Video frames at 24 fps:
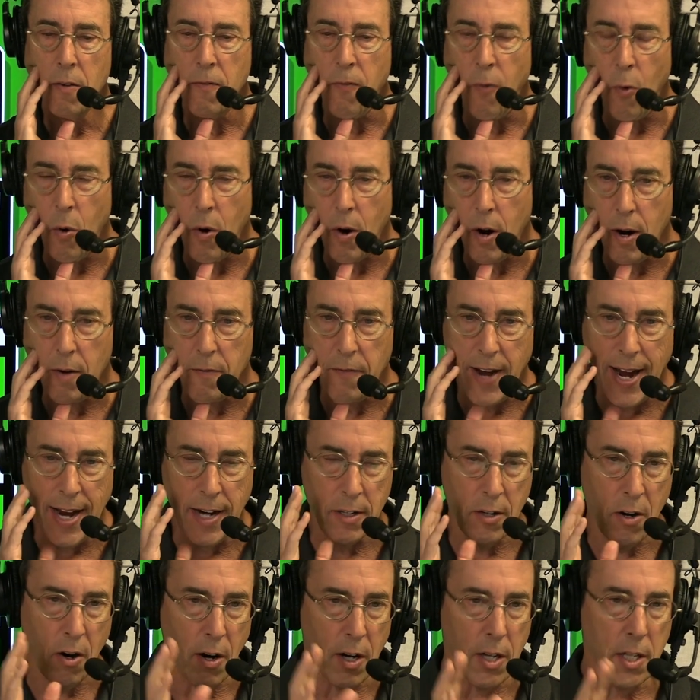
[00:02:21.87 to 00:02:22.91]
for
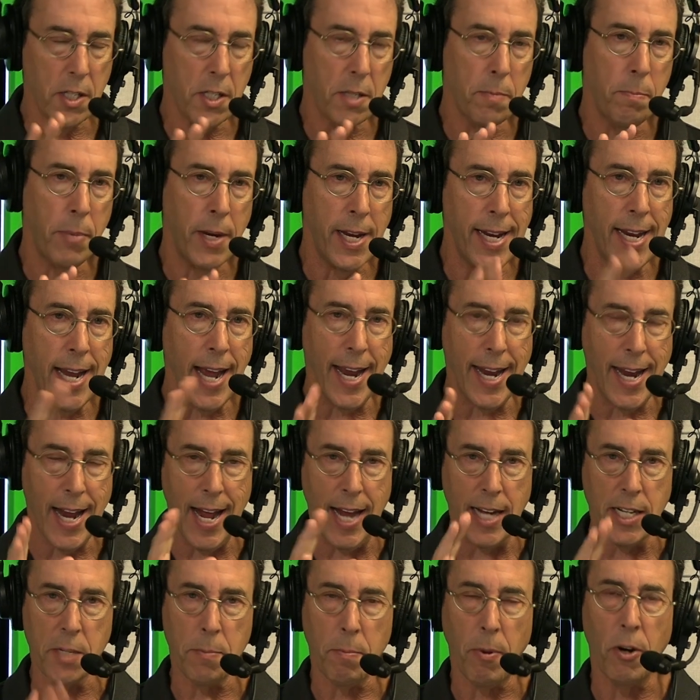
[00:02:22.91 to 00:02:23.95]
Vanguard's
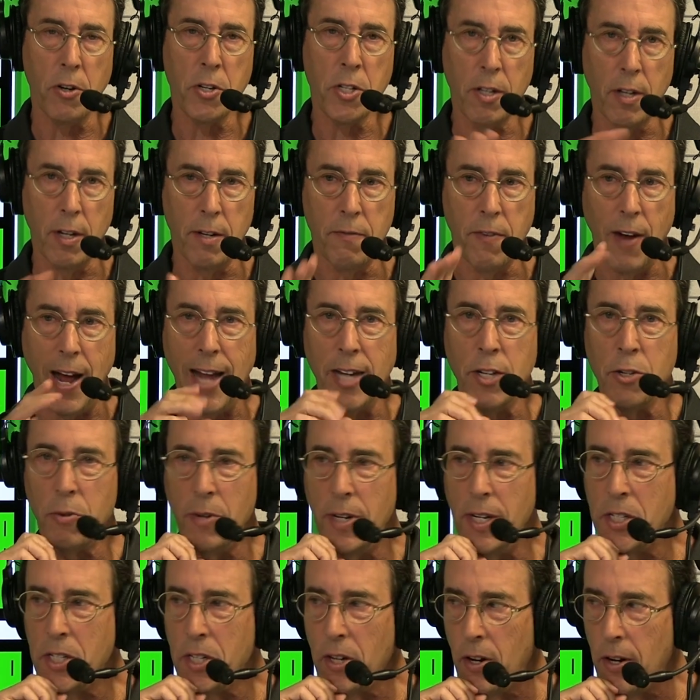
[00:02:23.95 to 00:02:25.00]
PAS, Personal
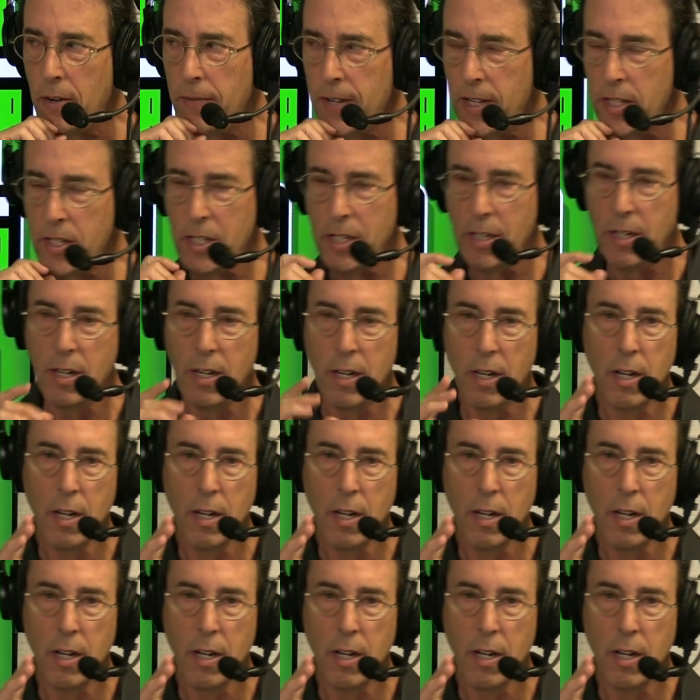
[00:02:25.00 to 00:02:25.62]
Advisory Service,